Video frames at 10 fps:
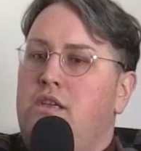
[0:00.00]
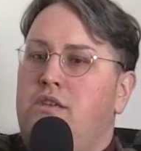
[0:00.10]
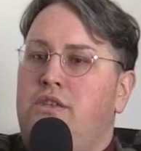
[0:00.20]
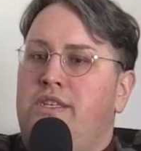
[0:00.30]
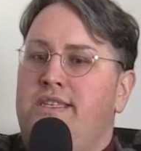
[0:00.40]

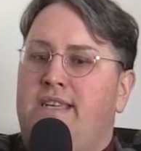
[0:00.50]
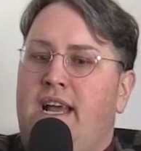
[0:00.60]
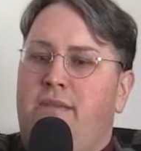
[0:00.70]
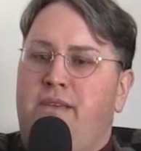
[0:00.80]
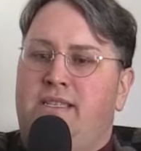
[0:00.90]
She's got
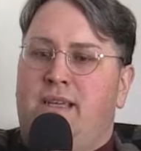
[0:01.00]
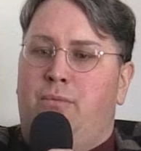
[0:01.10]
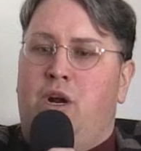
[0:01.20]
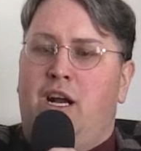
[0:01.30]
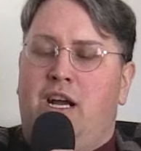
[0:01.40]
to be
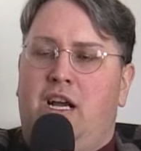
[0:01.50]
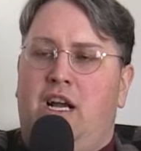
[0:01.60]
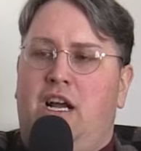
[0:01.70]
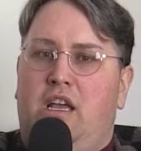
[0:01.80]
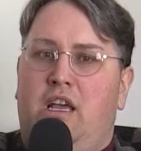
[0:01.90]
somewhere.
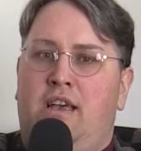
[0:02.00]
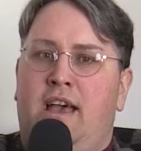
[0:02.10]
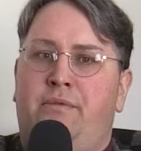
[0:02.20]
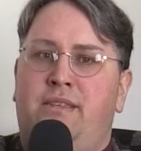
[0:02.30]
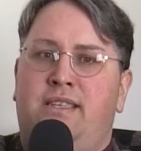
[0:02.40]

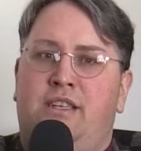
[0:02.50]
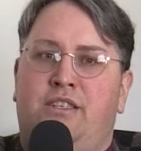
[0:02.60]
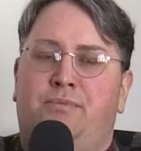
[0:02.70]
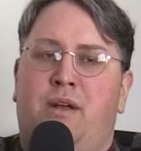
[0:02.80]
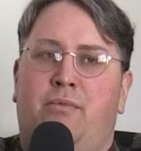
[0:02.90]
I would say
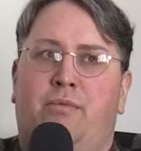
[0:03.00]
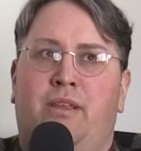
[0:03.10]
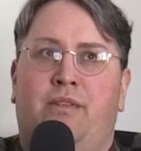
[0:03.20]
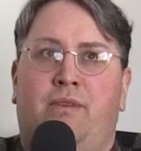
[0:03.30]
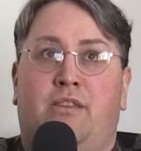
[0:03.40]
she's
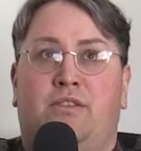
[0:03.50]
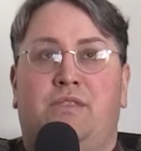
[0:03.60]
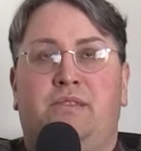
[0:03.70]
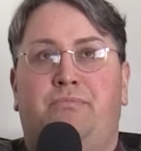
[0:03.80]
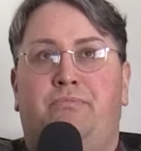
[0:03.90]
probably, she
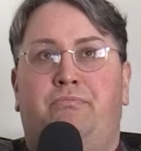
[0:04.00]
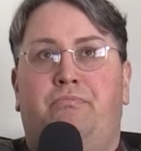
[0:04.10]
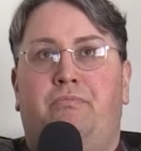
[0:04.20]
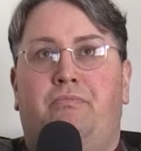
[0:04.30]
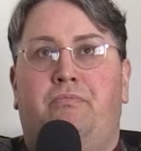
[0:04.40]
was
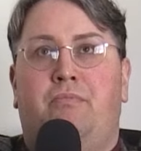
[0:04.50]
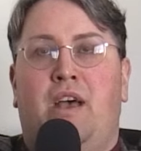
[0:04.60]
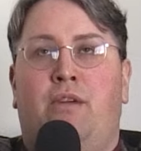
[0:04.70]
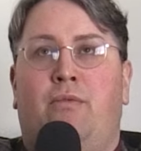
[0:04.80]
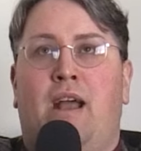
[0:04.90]

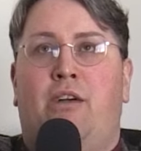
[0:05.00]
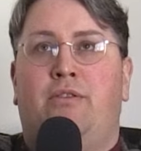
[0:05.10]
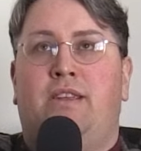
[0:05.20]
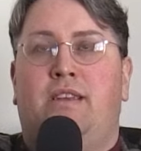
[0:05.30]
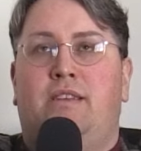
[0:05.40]

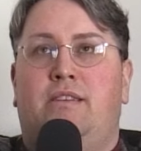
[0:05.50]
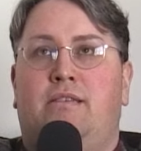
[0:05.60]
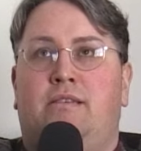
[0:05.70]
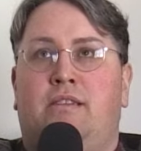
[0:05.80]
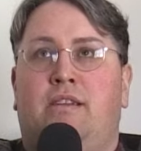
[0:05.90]
around
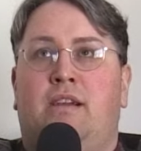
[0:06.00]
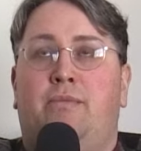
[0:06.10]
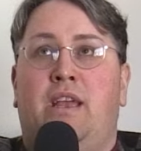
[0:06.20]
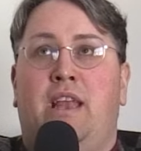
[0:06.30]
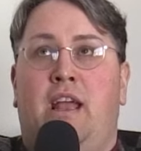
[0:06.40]
the
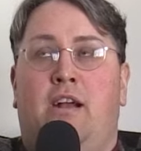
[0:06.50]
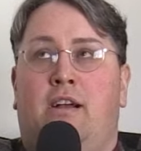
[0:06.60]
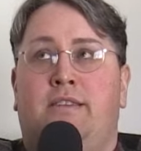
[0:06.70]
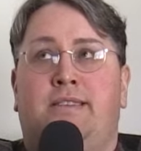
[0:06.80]
Club Kid era.